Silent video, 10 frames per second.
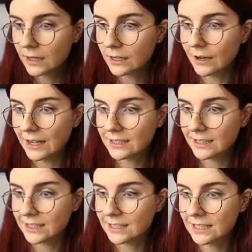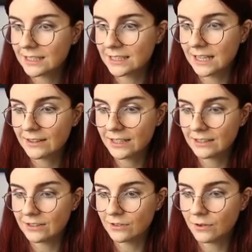now, as you can see, it's nothing in
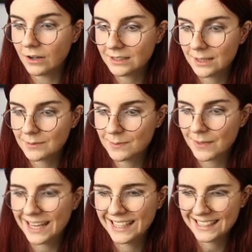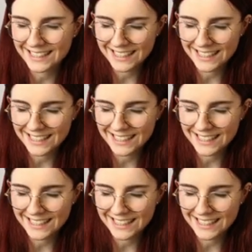a default namespace,